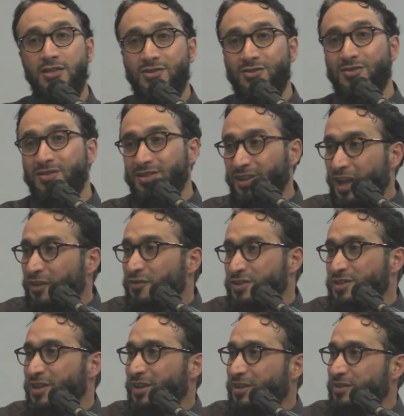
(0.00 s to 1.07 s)
So life
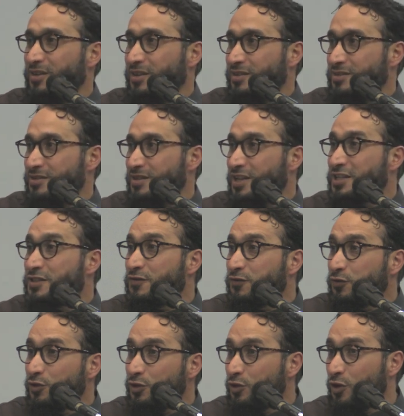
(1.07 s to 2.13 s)
is like this. It's
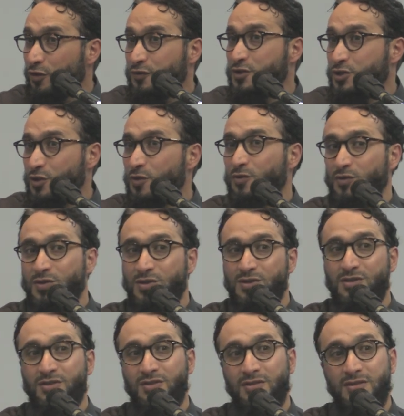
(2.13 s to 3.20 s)
full of
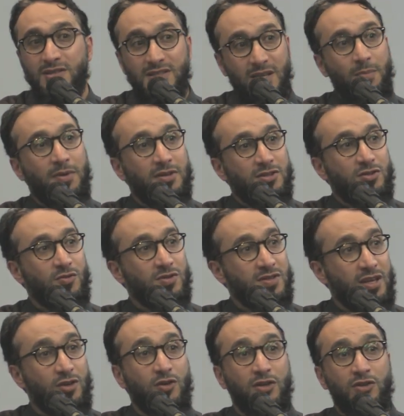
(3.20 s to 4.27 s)
stones, stepping
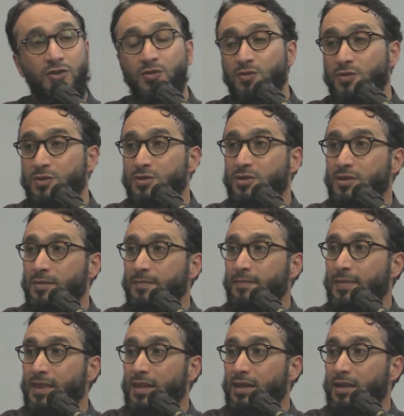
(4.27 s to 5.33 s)
stones that you can use.